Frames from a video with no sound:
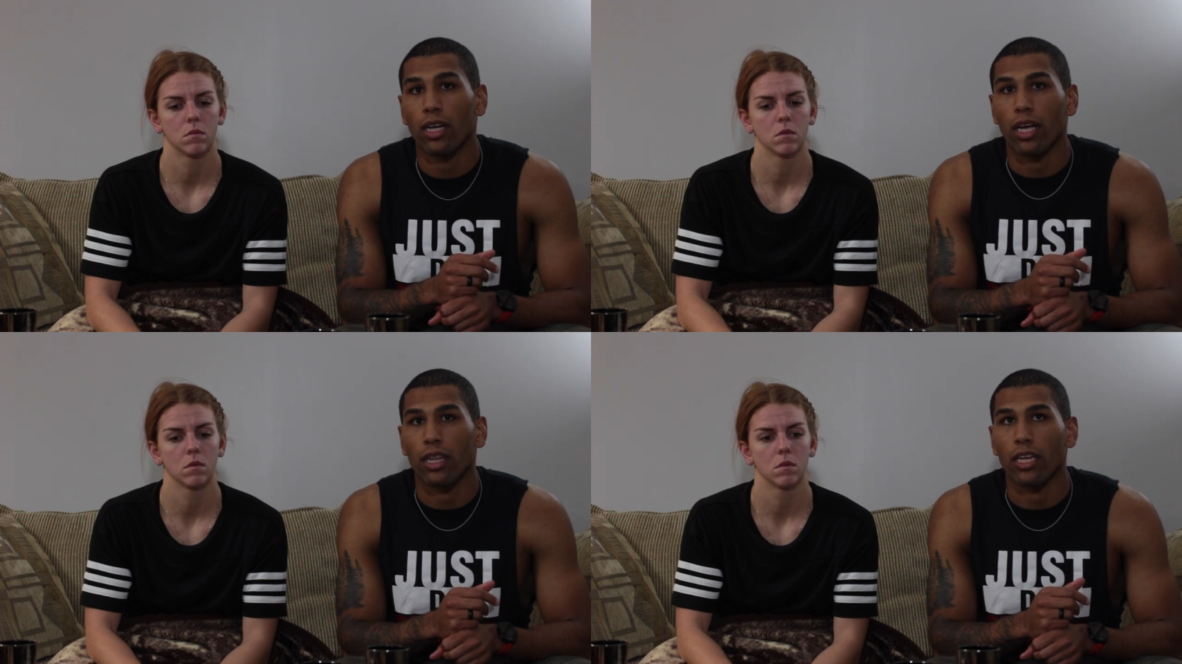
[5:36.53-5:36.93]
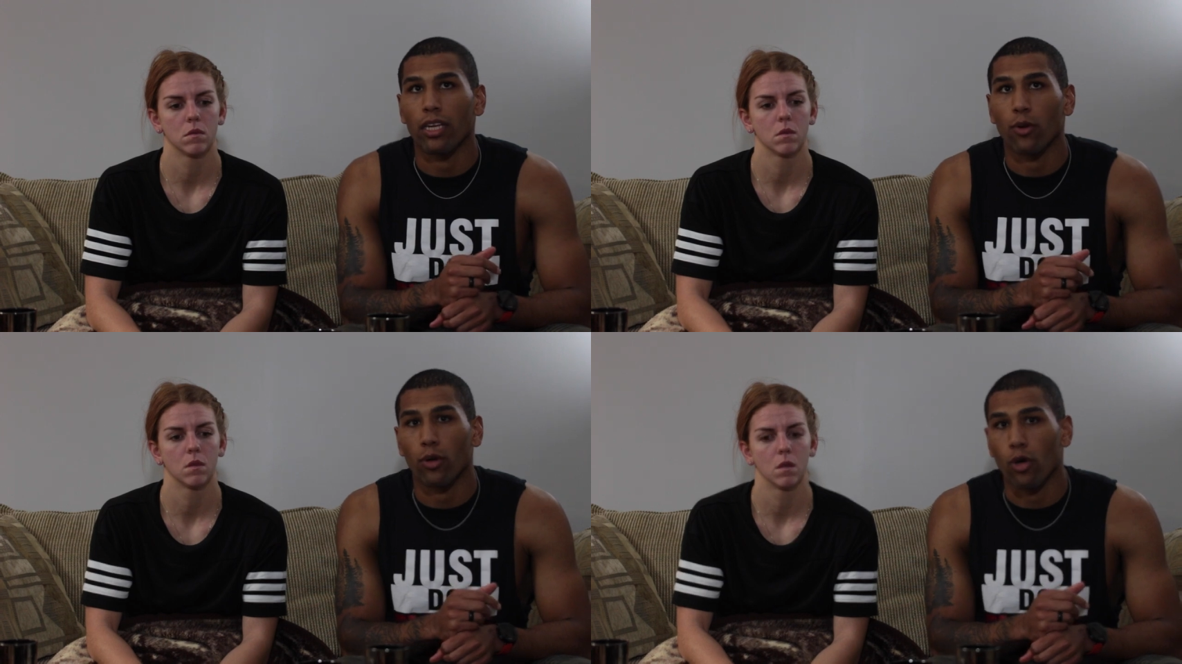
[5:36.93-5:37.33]
Speaker 1: at the
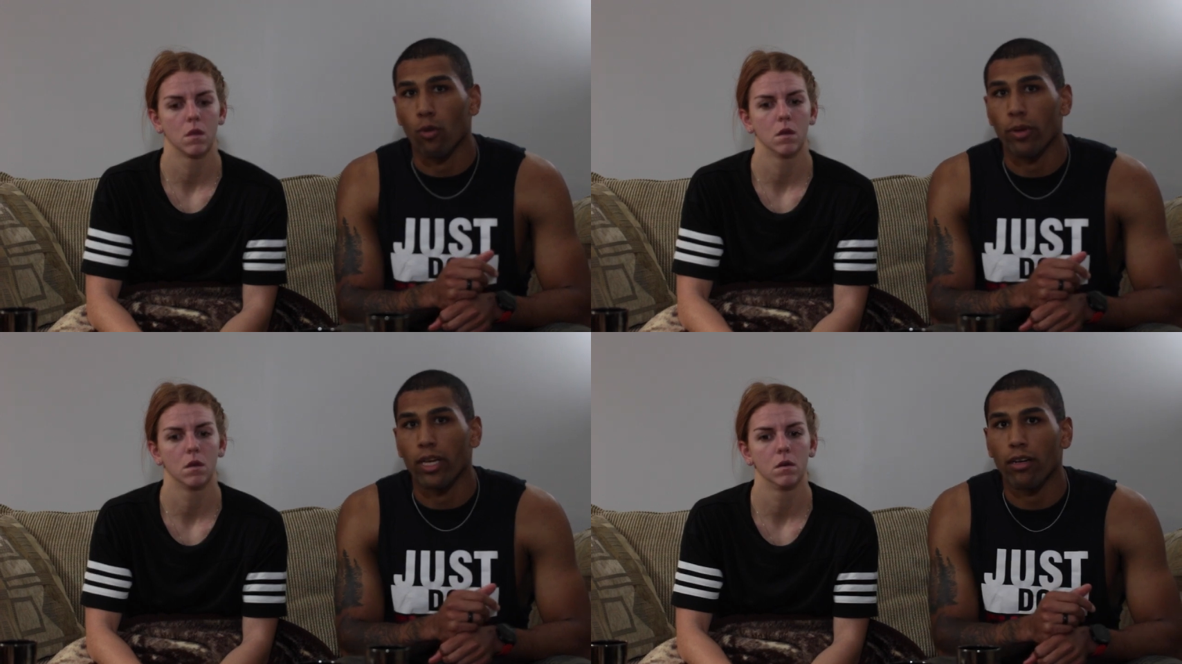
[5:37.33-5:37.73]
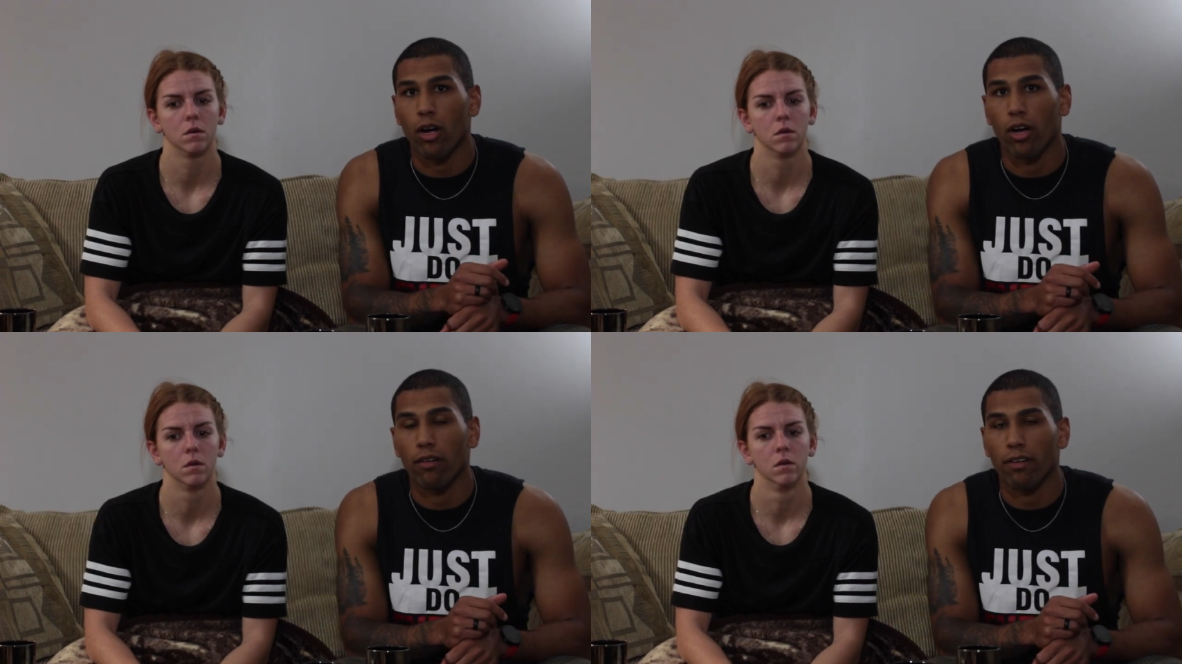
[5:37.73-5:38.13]
York Open
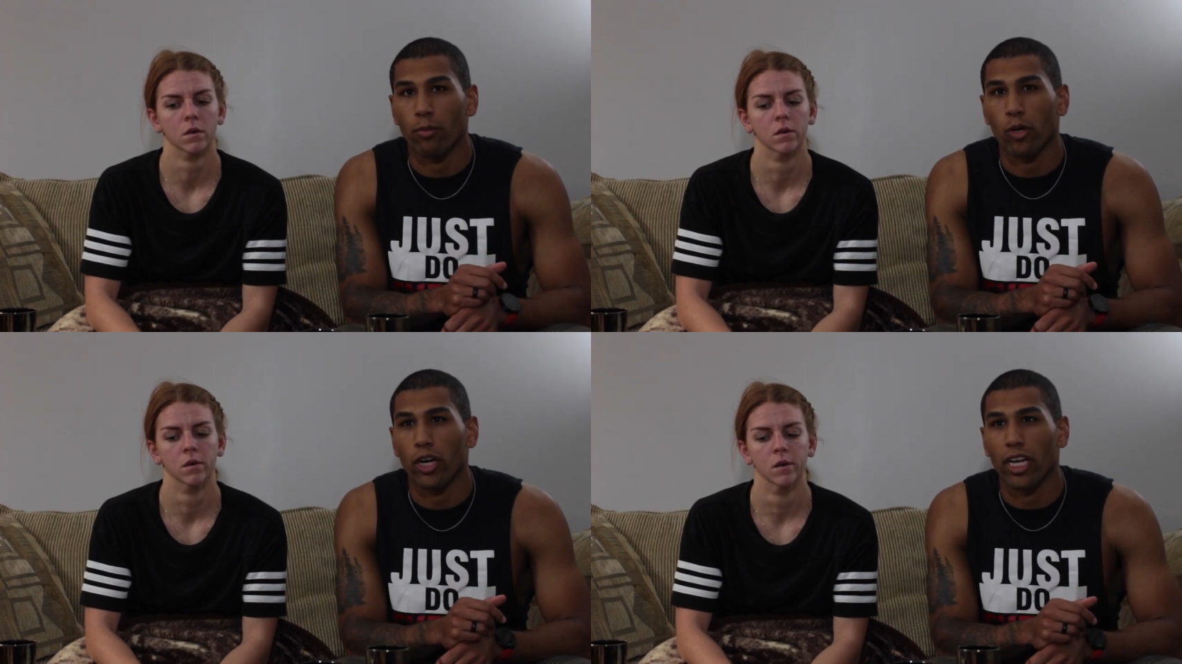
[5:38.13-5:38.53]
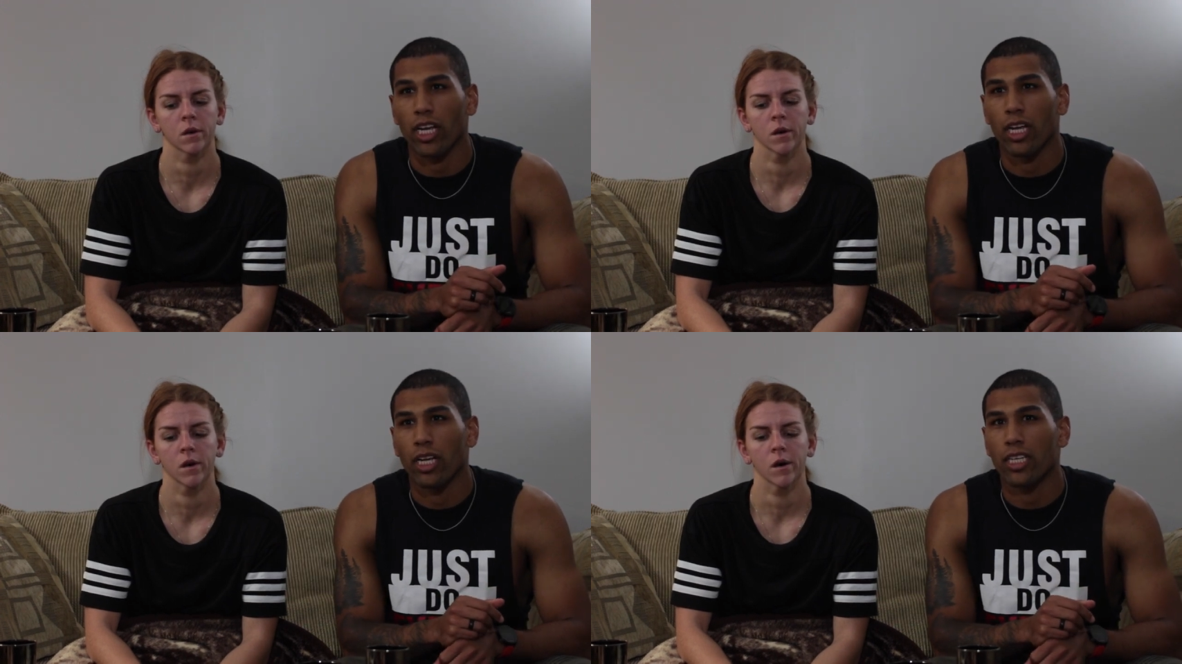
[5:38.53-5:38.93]
on
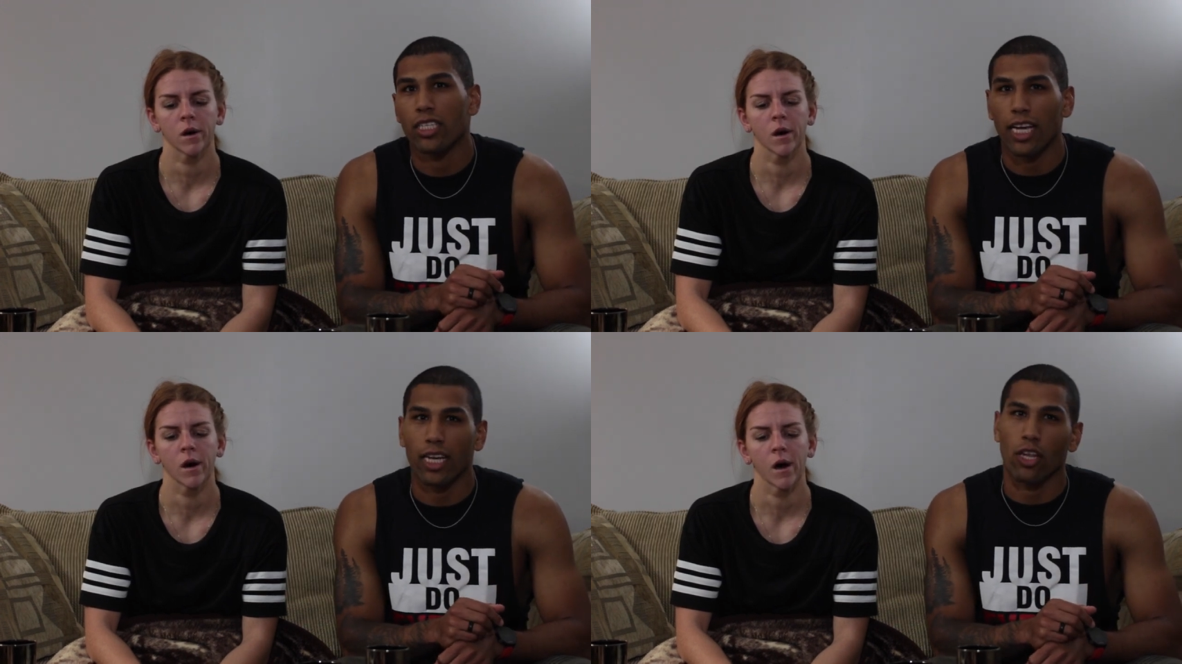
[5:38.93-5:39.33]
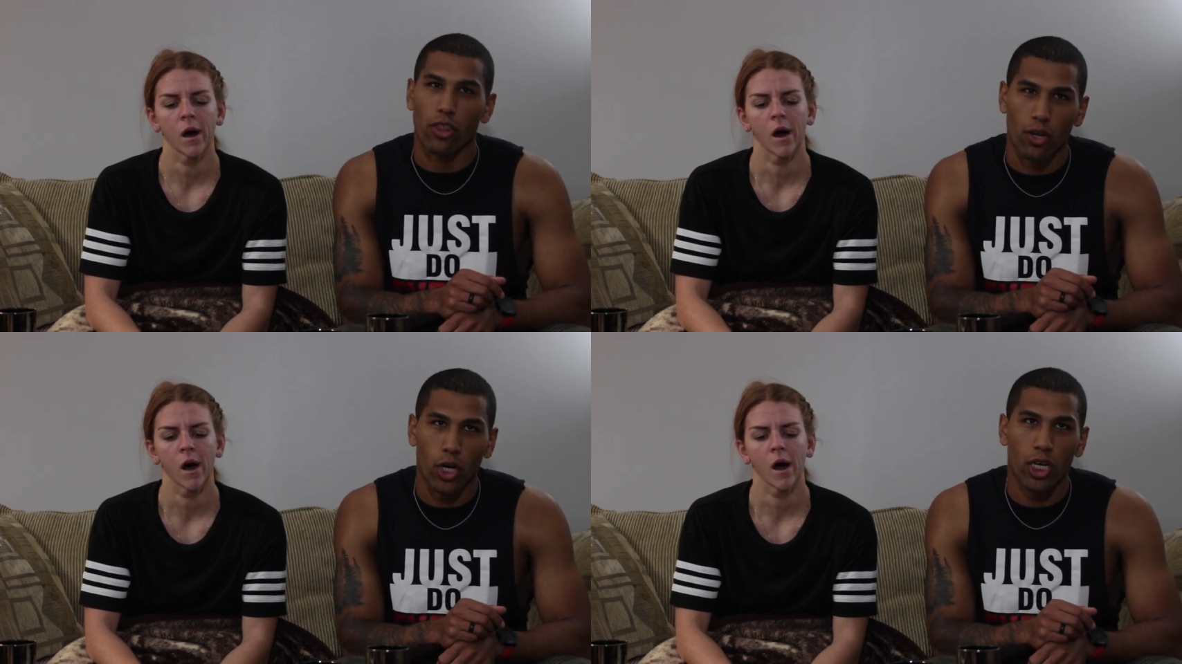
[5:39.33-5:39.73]
February 2nd and
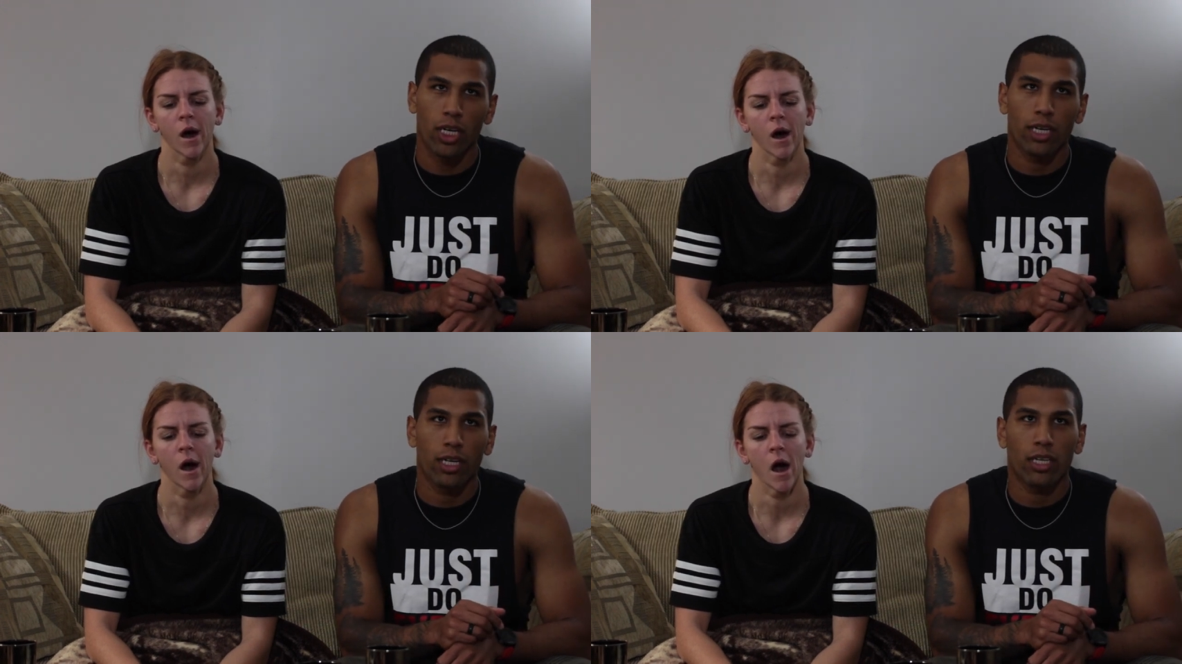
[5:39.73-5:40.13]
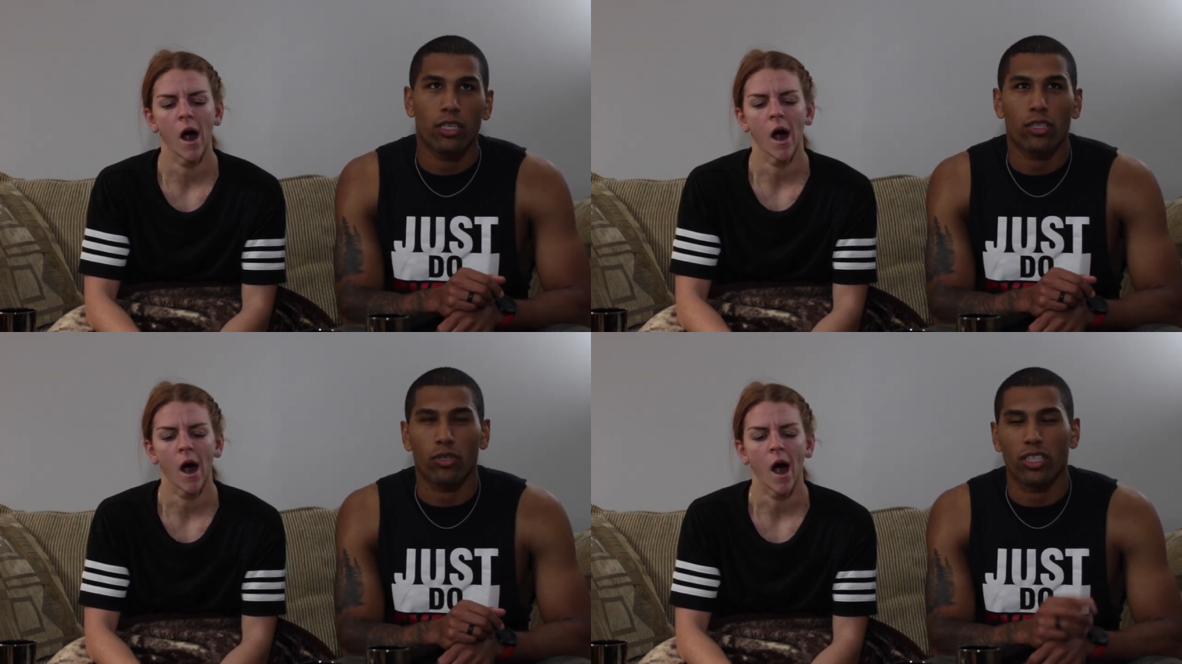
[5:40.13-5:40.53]
3rd
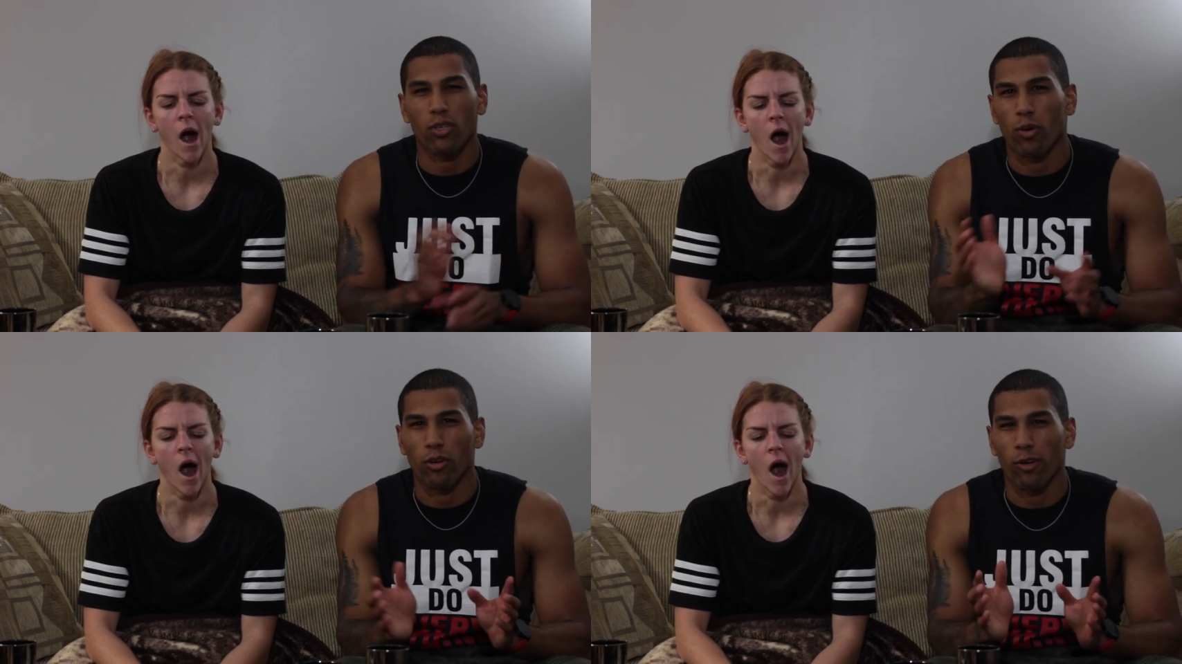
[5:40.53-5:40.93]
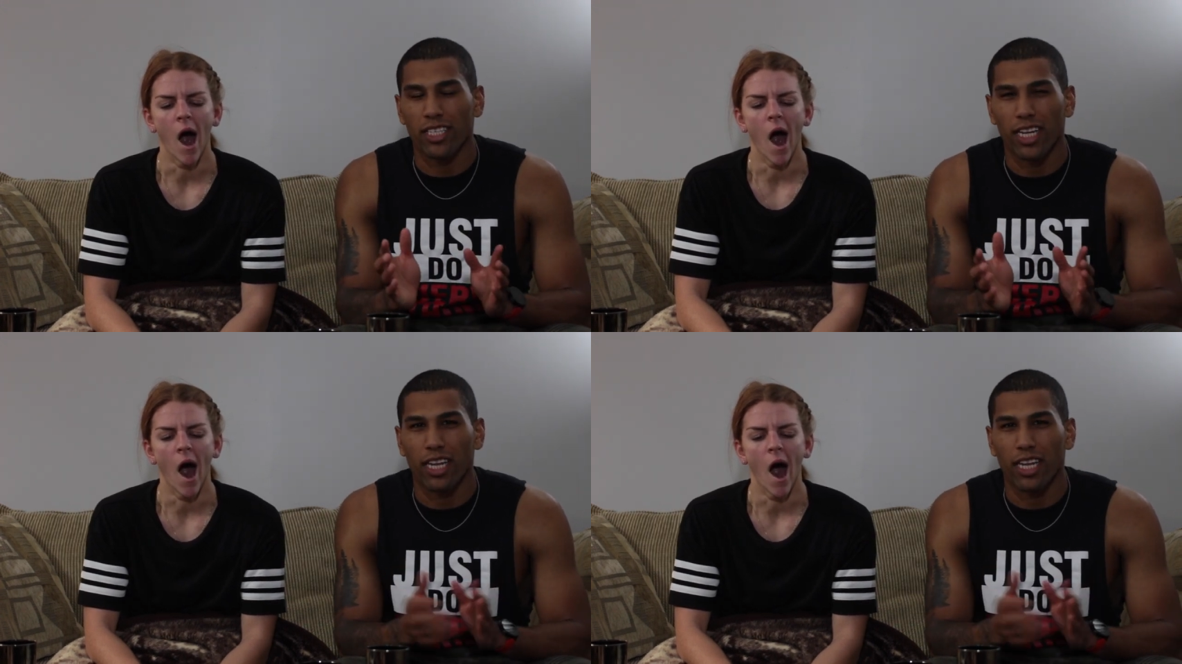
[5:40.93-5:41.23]
so I just don't want to risk